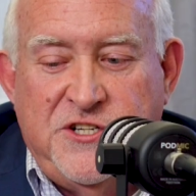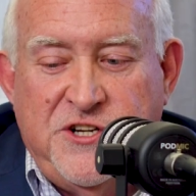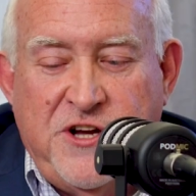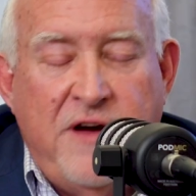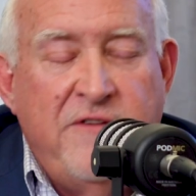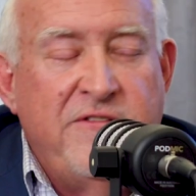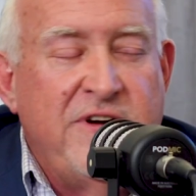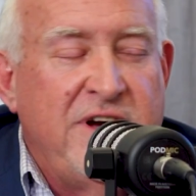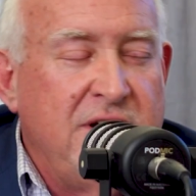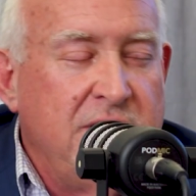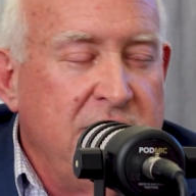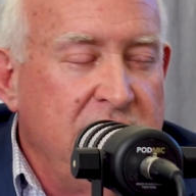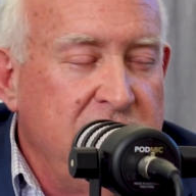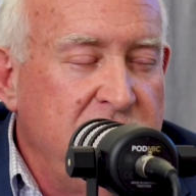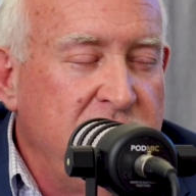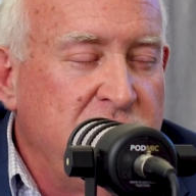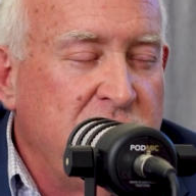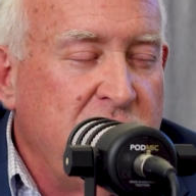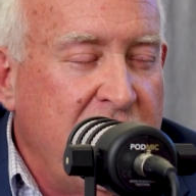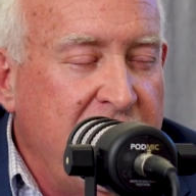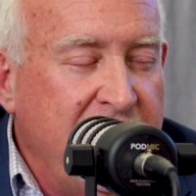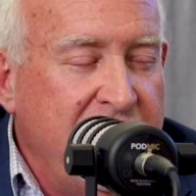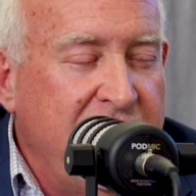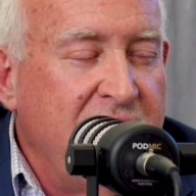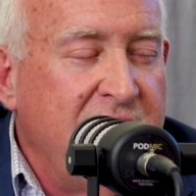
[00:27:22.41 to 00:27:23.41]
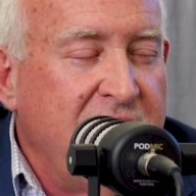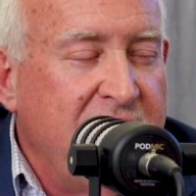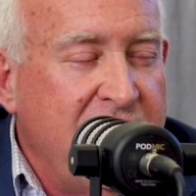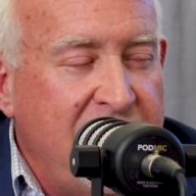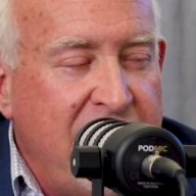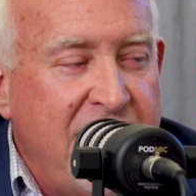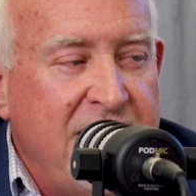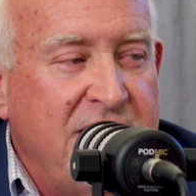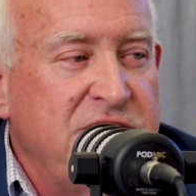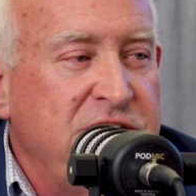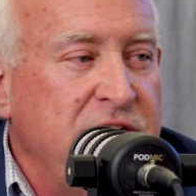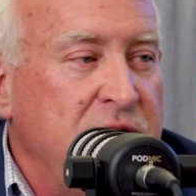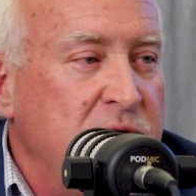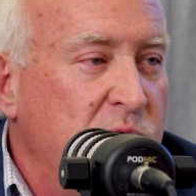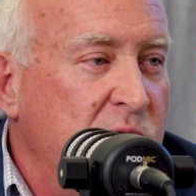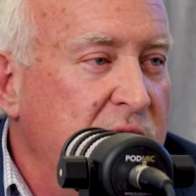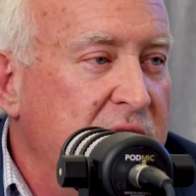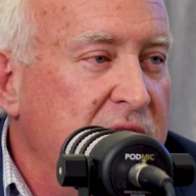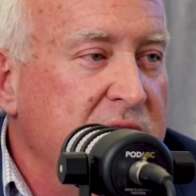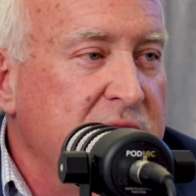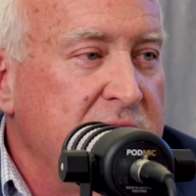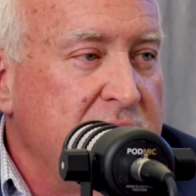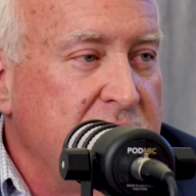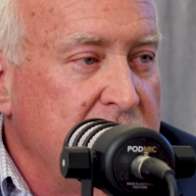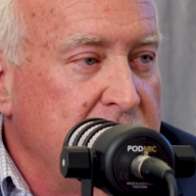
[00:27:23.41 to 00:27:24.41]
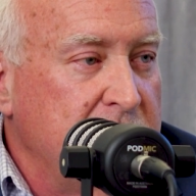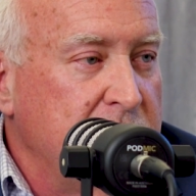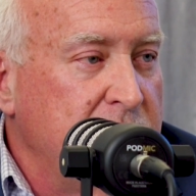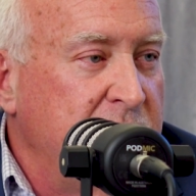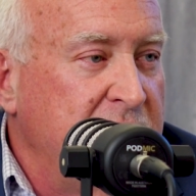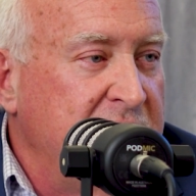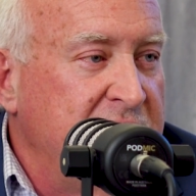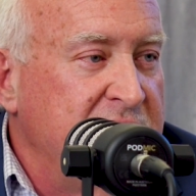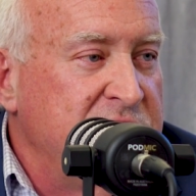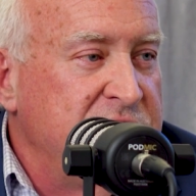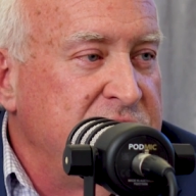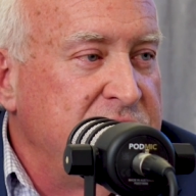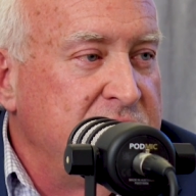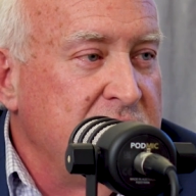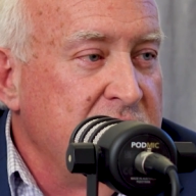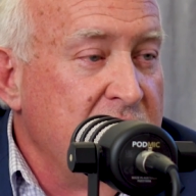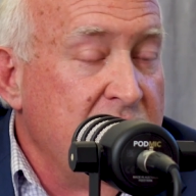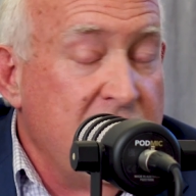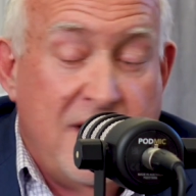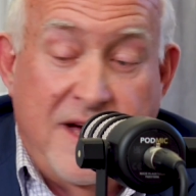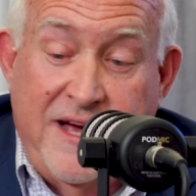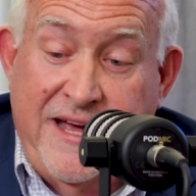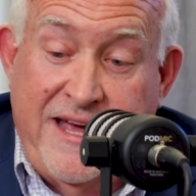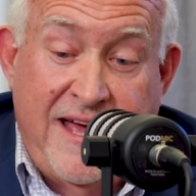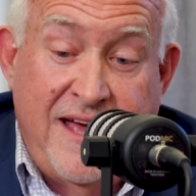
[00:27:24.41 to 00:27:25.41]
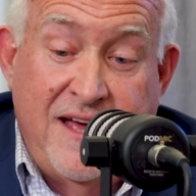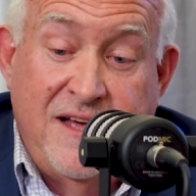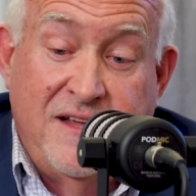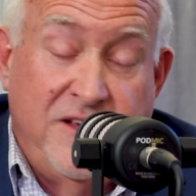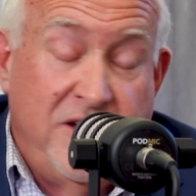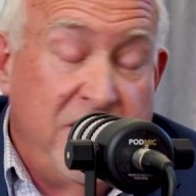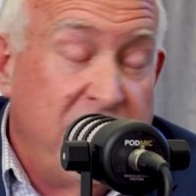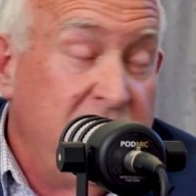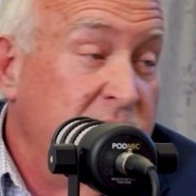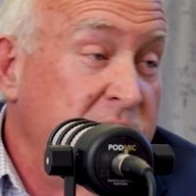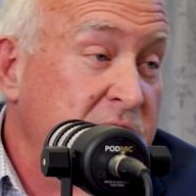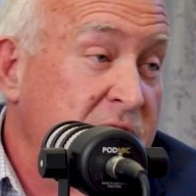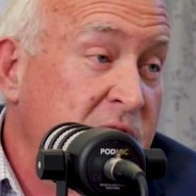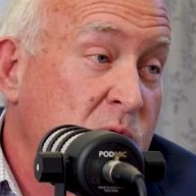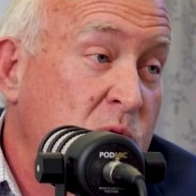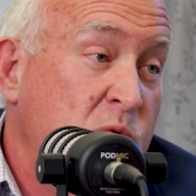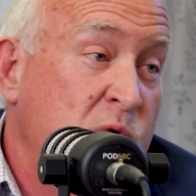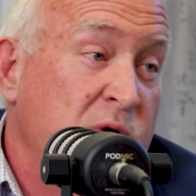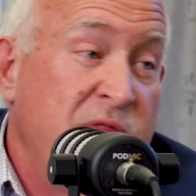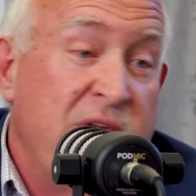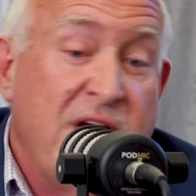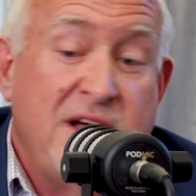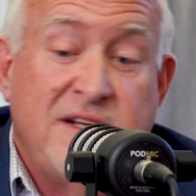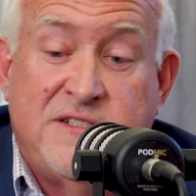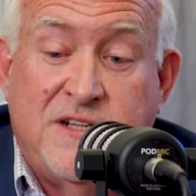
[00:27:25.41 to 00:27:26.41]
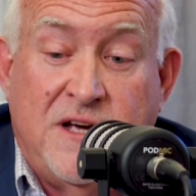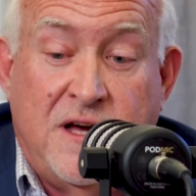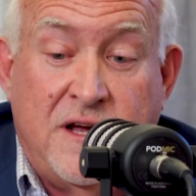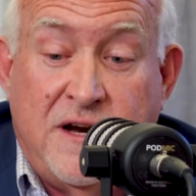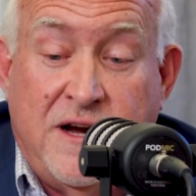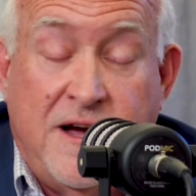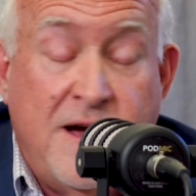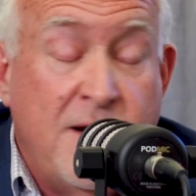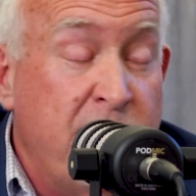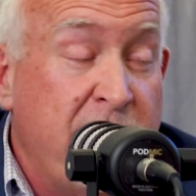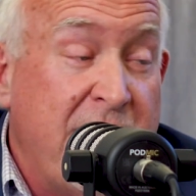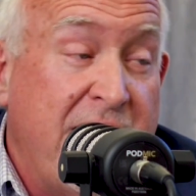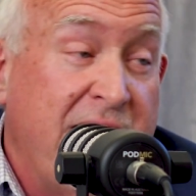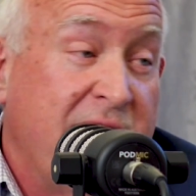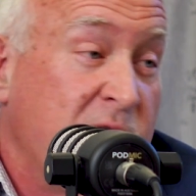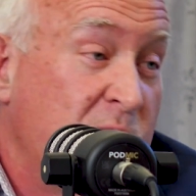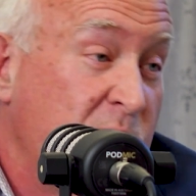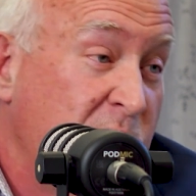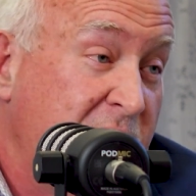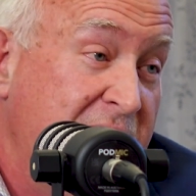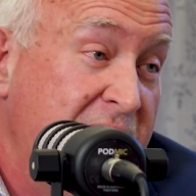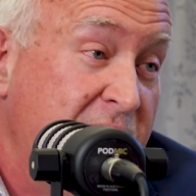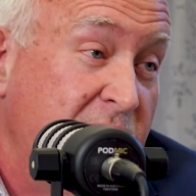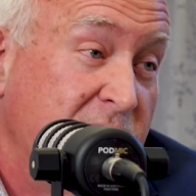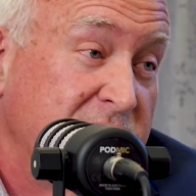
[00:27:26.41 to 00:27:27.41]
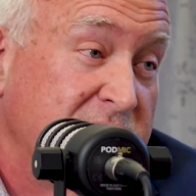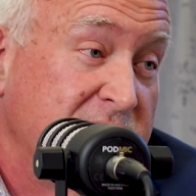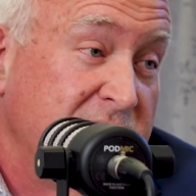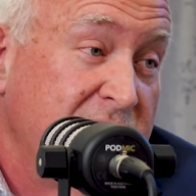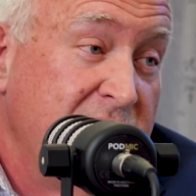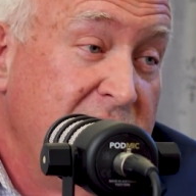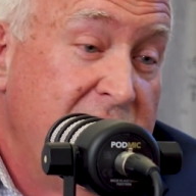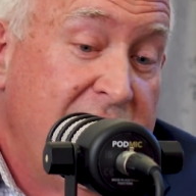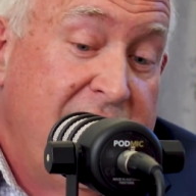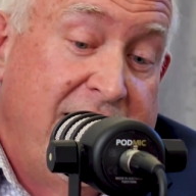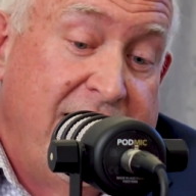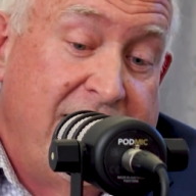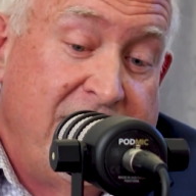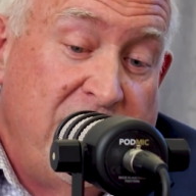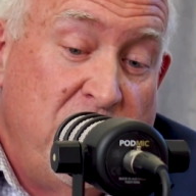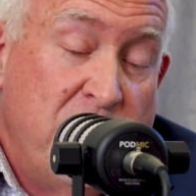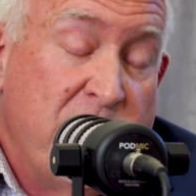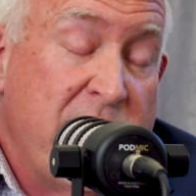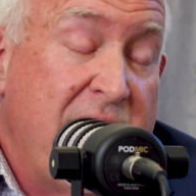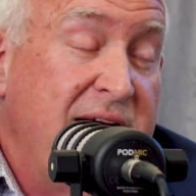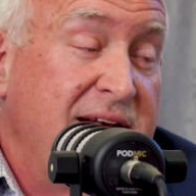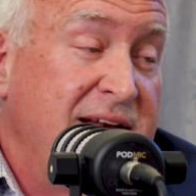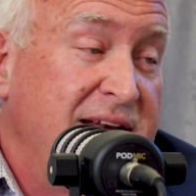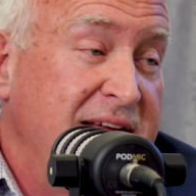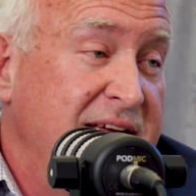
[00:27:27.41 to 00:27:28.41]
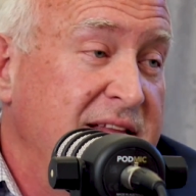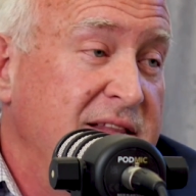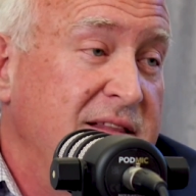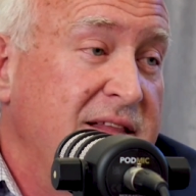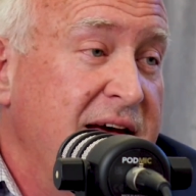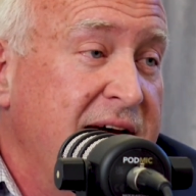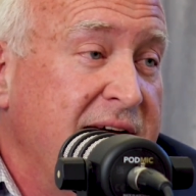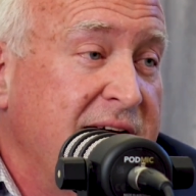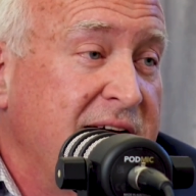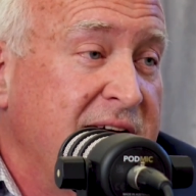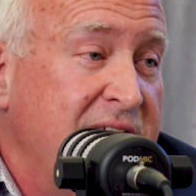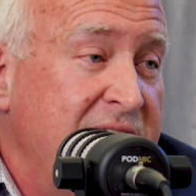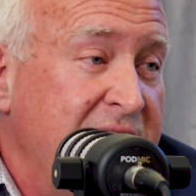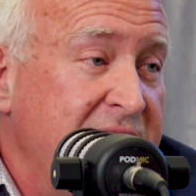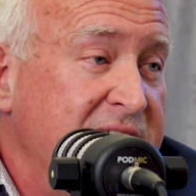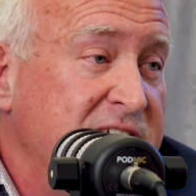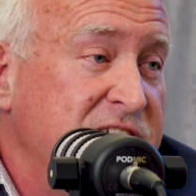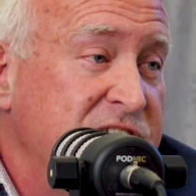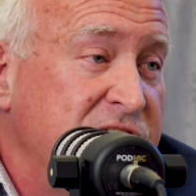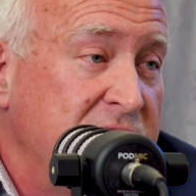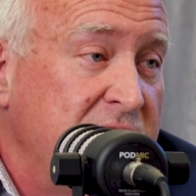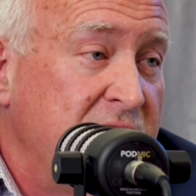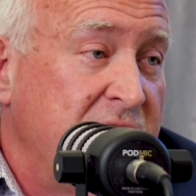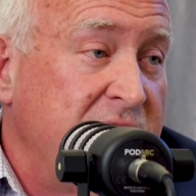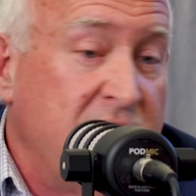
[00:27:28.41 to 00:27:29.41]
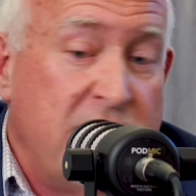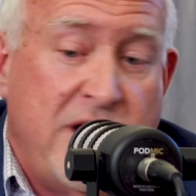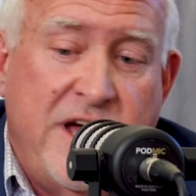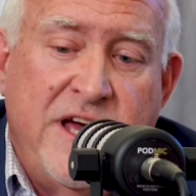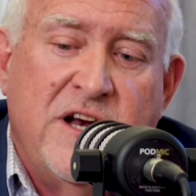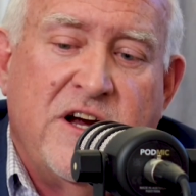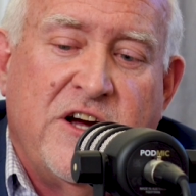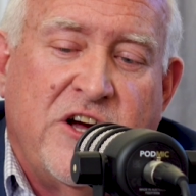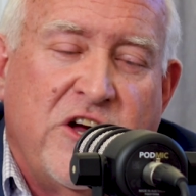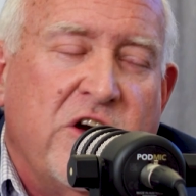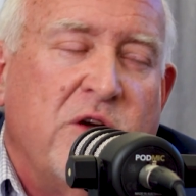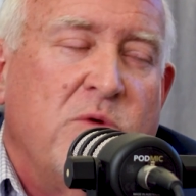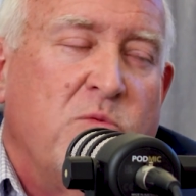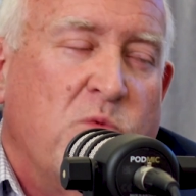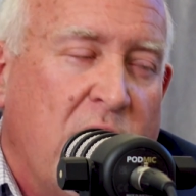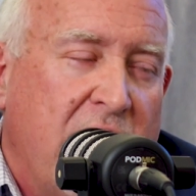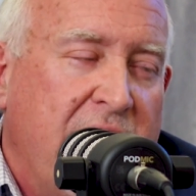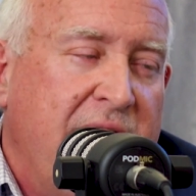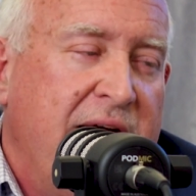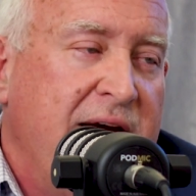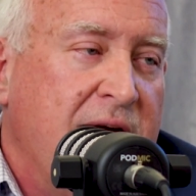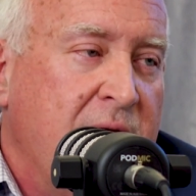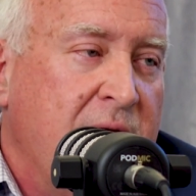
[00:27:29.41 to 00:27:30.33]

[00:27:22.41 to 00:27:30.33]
you try to get a connection with, because again, you don't know when that's going to come back around, and you might need that connection in a good way.